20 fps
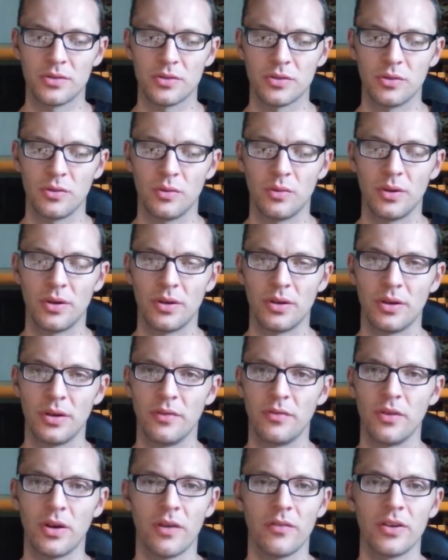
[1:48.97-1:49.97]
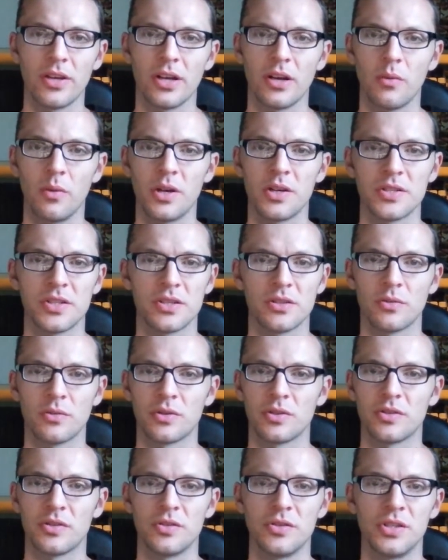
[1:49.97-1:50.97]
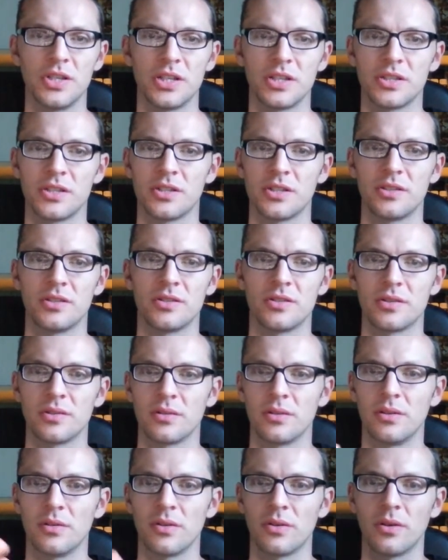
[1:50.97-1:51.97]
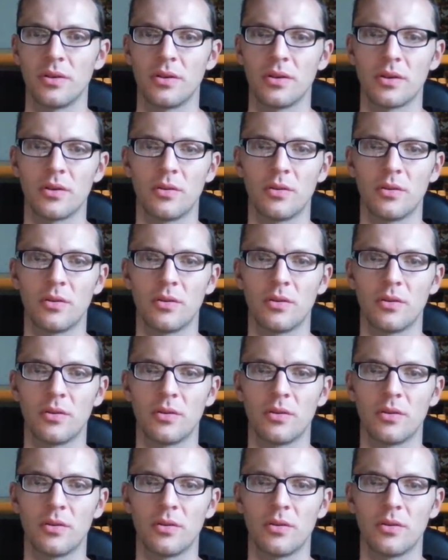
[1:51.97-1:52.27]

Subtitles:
So if you have any questions or suggestions, look,